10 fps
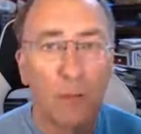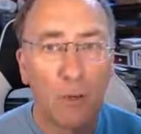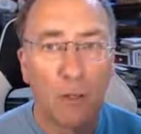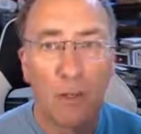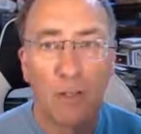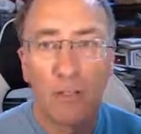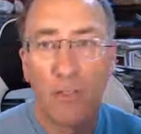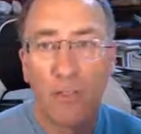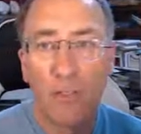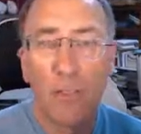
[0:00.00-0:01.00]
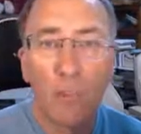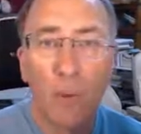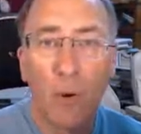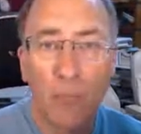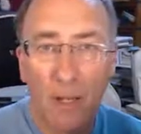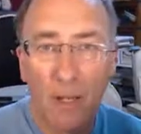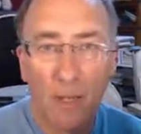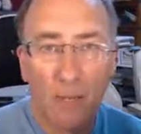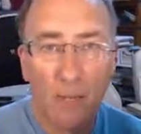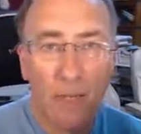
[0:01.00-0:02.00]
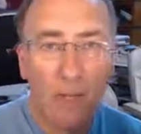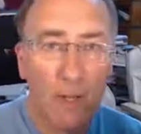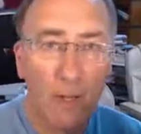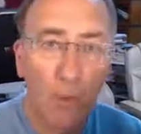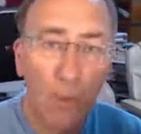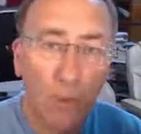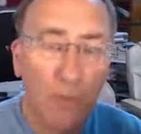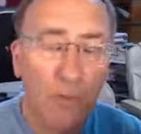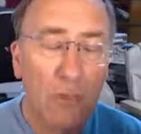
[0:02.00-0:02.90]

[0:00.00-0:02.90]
like to thin the population by 3/4,